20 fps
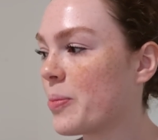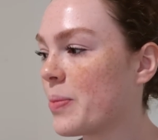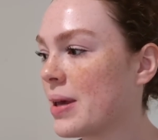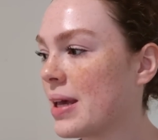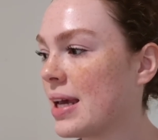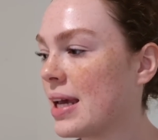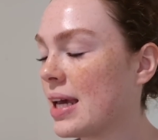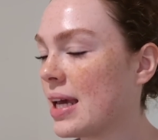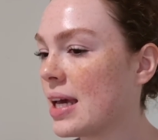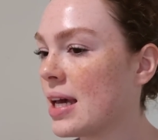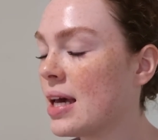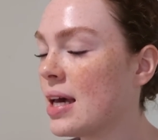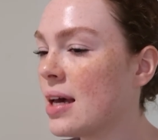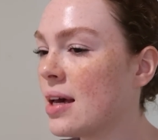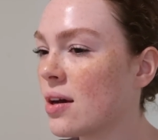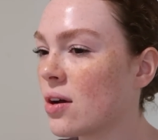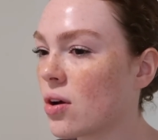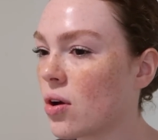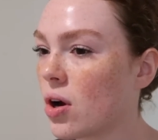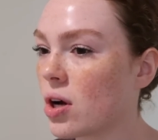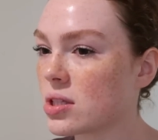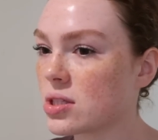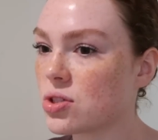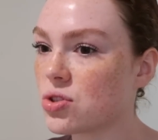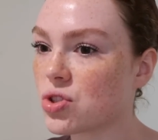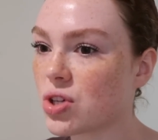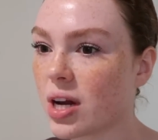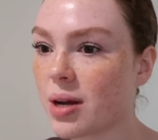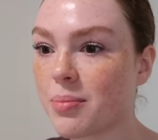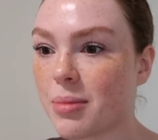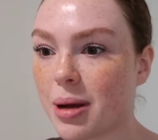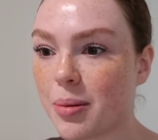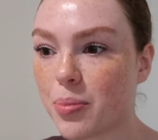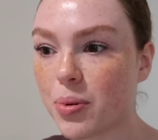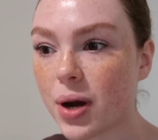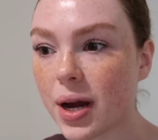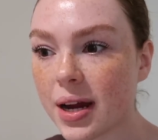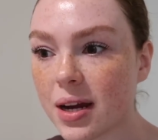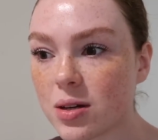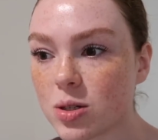me concentrate my
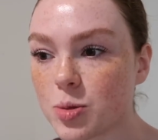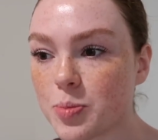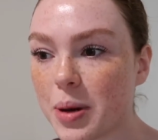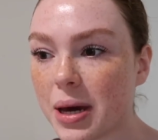prayers